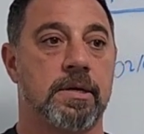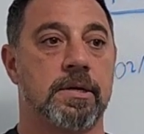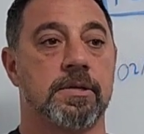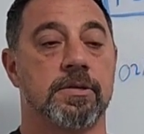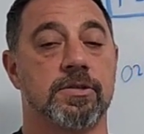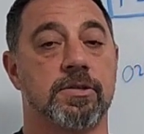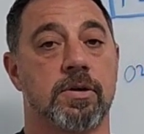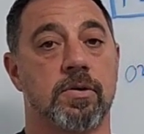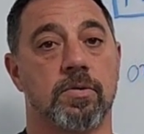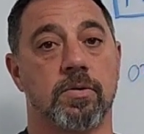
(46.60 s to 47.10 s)

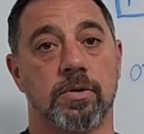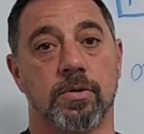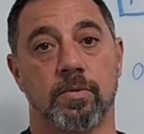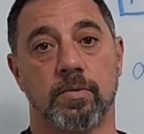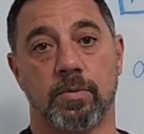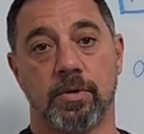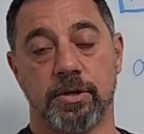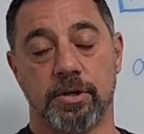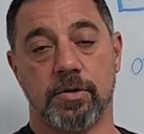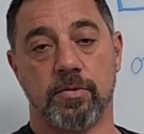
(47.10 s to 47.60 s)
So
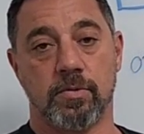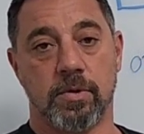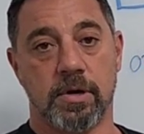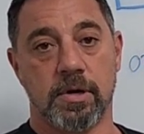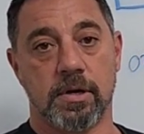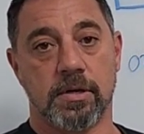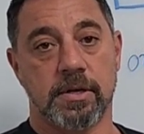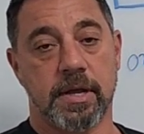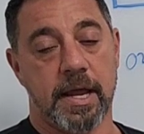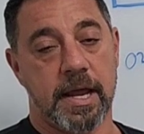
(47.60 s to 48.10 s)
what you
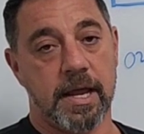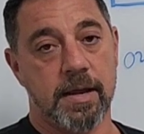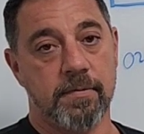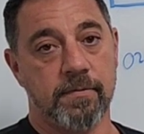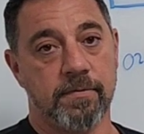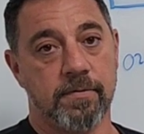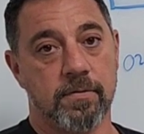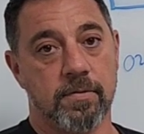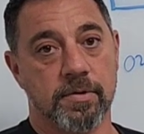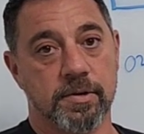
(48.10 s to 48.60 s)
want to
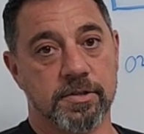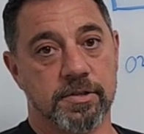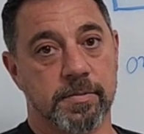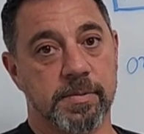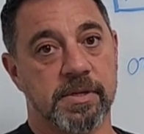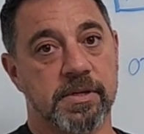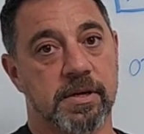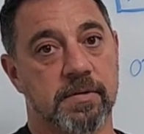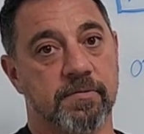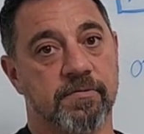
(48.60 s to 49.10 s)
aim for is to
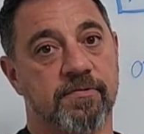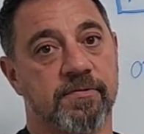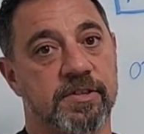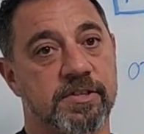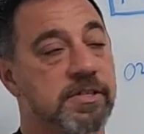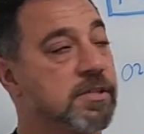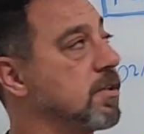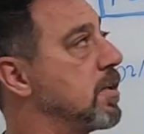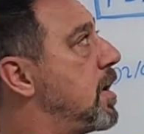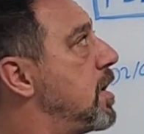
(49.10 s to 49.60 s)
become
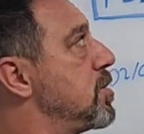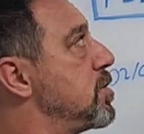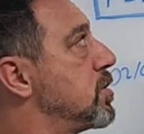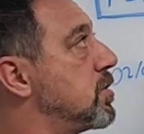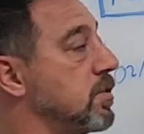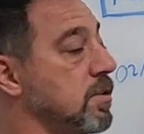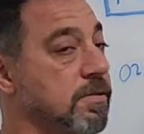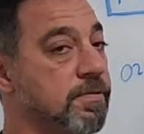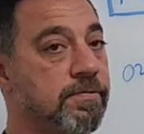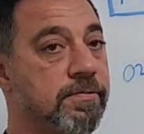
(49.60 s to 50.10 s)

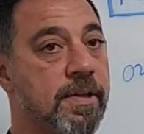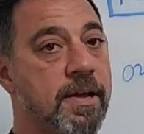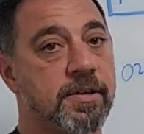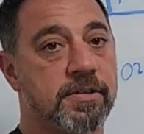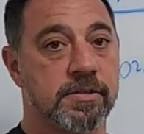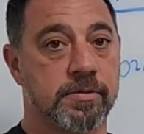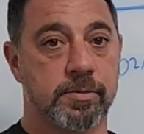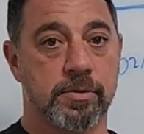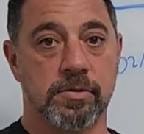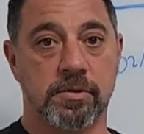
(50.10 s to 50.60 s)
physiologically
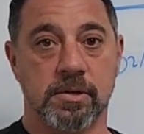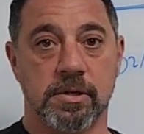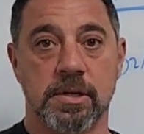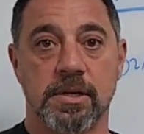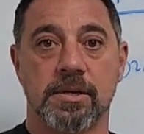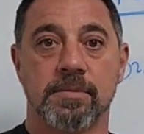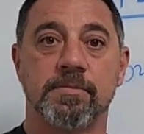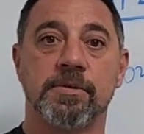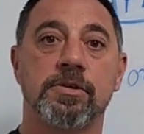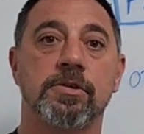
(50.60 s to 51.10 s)
flexible.
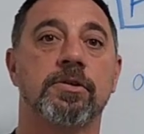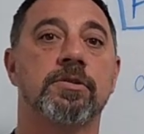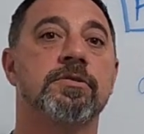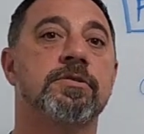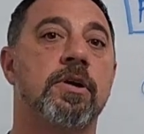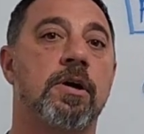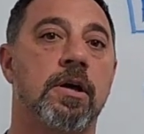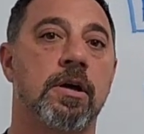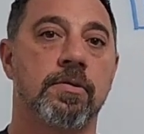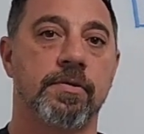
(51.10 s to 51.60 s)
I mean, you can
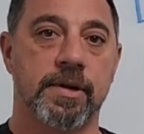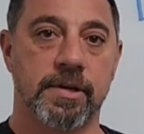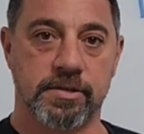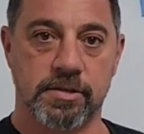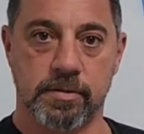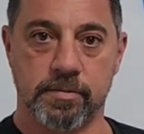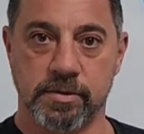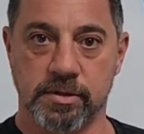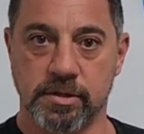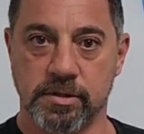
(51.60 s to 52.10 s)
tolerate
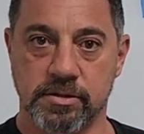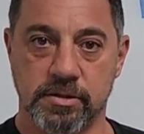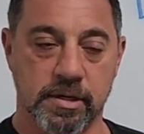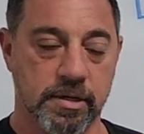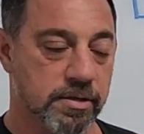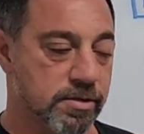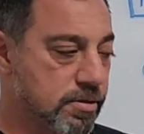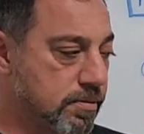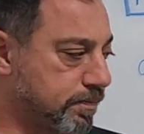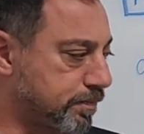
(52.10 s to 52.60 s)
some of these
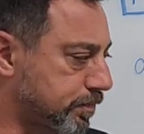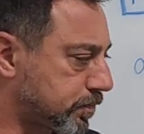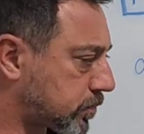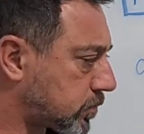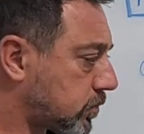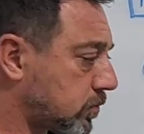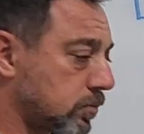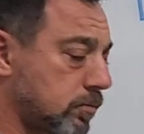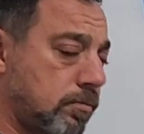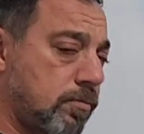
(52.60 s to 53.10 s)
things.
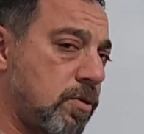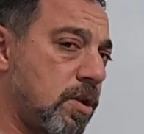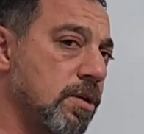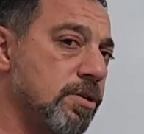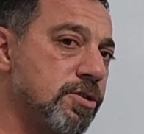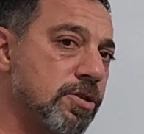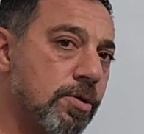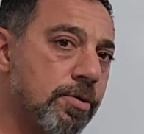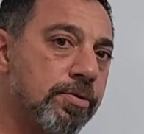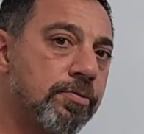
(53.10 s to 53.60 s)

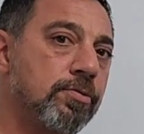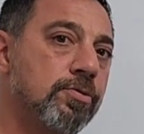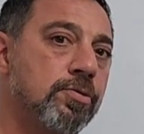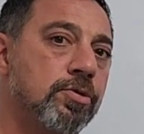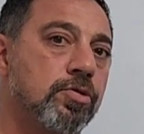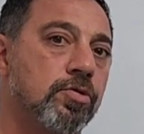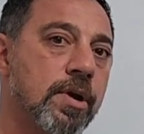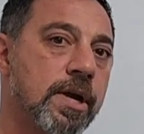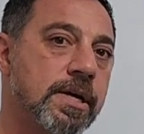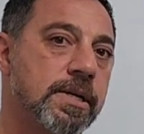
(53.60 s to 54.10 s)
So
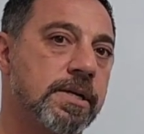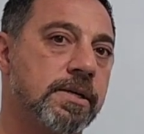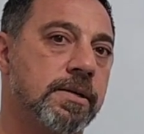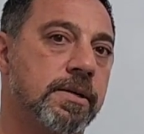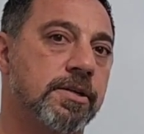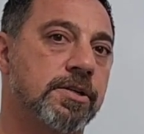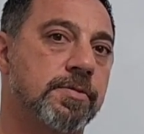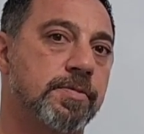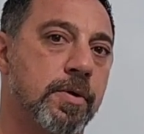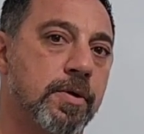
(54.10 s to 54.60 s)
through
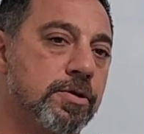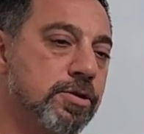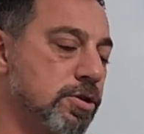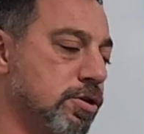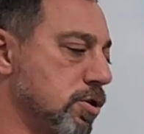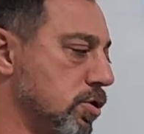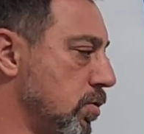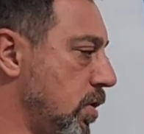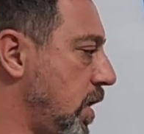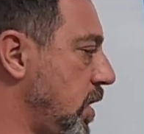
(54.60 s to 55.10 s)
graded
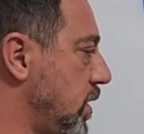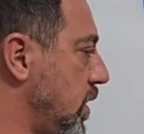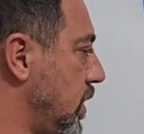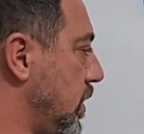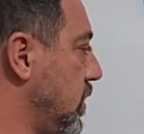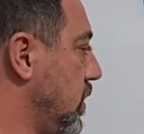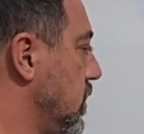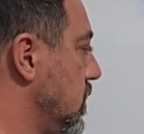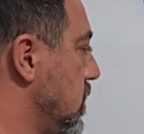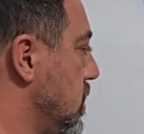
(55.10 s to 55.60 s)
exposure
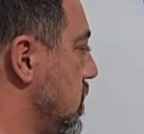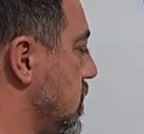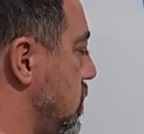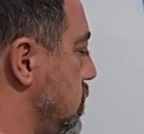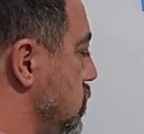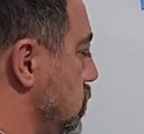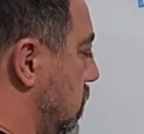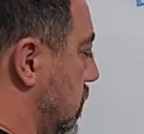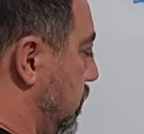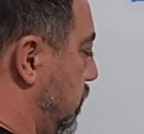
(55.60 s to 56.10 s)
training,
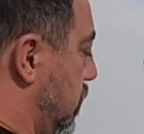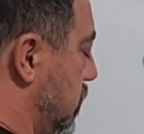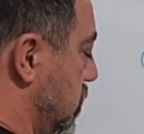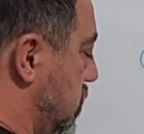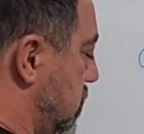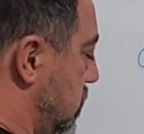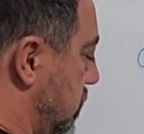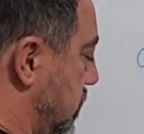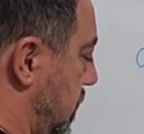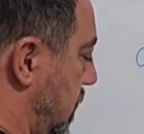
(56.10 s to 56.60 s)
you can
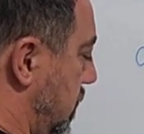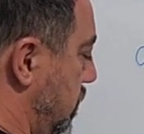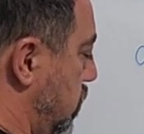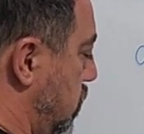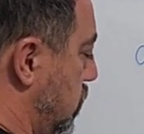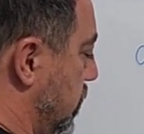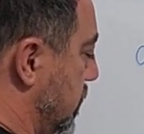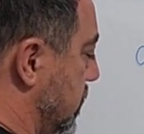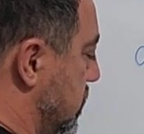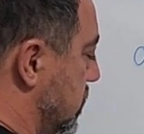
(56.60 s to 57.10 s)
push those
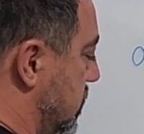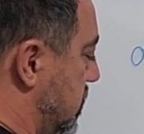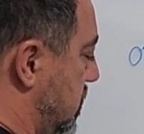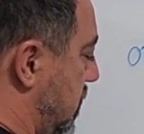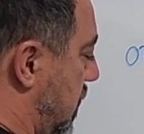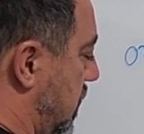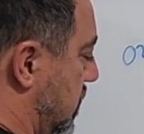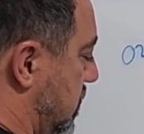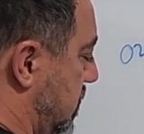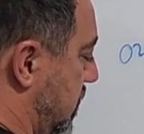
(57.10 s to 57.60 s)
endpoints. So
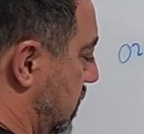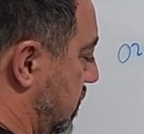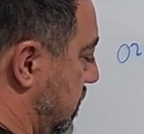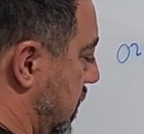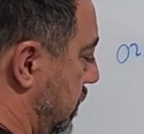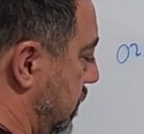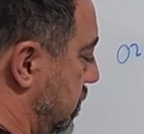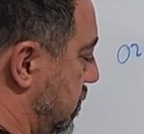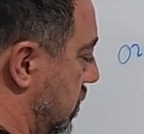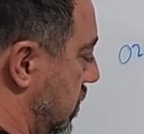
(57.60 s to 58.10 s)
say, let's take
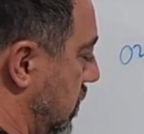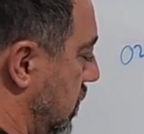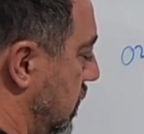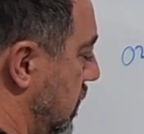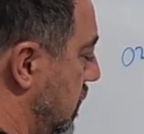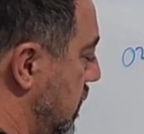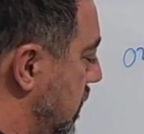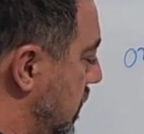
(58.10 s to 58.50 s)
temperature.